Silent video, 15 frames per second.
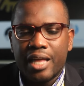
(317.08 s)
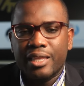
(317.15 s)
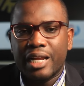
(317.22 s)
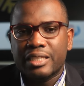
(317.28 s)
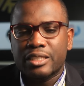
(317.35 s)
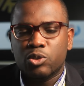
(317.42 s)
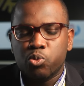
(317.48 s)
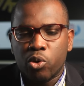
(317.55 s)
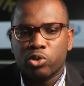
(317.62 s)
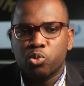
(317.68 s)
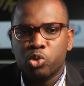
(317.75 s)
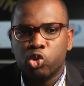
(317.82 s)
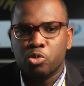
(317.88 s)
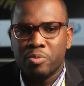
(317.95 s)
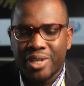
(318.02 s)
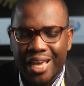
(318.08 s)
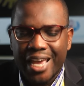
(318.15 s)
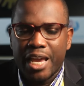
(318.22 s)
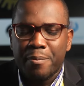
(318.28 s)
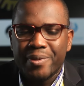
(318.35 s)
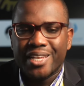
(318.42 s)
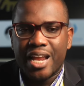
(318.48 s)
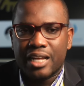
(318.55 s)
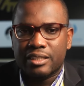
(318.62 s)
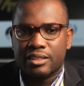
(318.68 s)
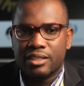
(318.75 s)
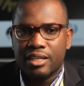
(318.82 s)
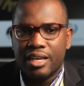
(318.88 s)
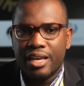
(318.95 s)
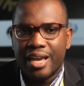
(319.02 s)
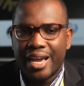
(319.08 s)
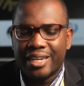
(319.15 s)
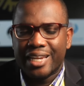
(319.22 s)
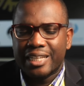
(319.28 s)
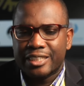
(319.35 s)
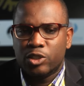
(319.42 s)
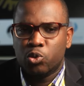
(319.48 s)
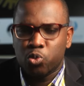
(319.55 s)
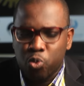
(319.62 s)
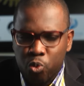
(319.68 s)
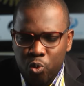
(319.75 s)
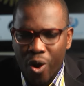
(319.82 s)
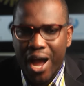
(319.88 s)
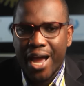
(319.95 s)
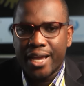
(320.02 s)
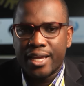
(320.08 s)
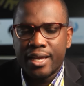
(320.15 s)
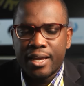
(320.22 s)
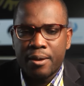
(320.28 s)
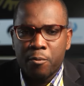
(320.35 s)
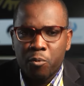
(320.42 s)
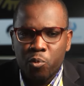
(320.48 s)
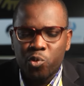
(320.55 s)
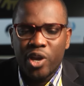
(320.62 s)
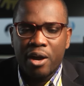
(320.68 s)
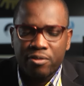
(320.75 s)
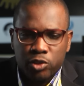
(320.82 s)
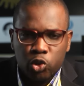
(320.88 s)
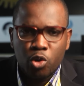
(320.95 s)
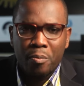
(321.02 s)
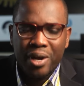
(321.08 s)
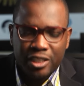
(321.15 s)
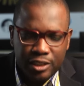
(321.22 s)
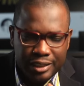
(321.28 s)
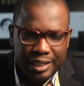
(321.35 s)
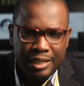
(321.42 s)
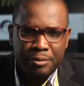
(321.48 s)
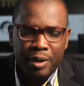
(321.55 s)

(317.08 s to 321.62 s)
That is what we should be aiming at. And that's why we are so much